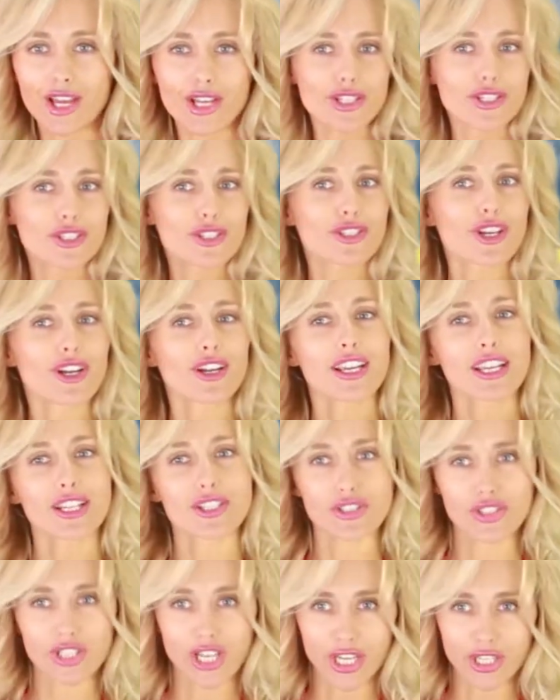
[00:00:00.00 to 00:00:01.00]
Stock
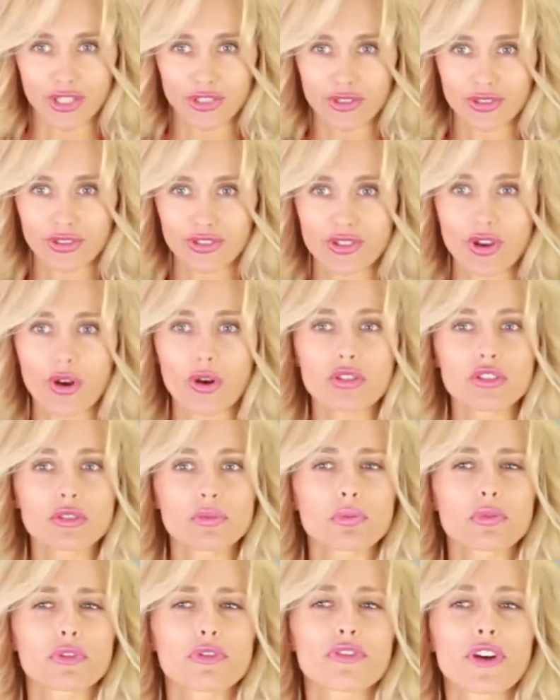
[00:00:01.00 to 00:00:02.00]
exchanges also
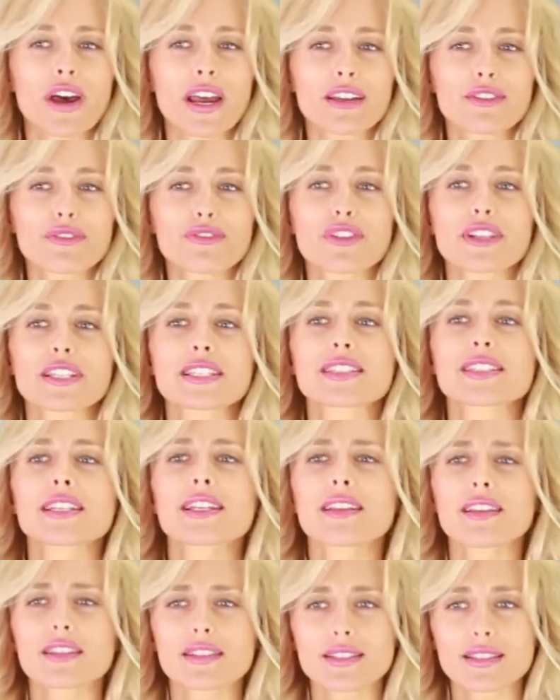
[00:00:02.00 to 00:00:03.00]
provide
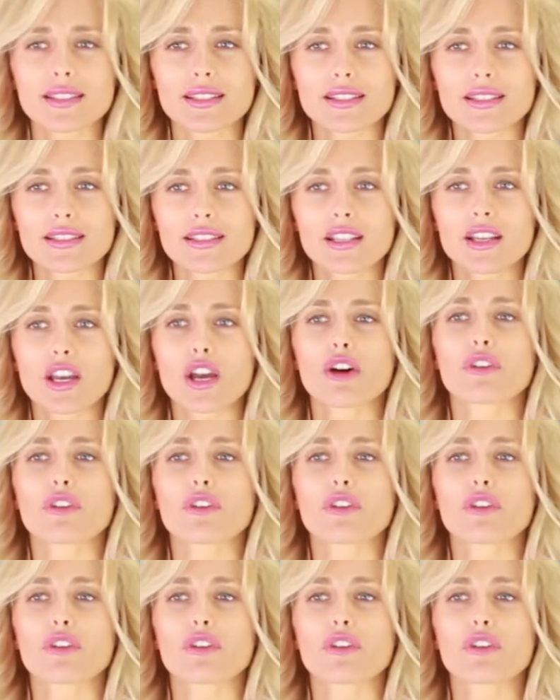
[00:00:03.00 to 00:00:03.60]
facilities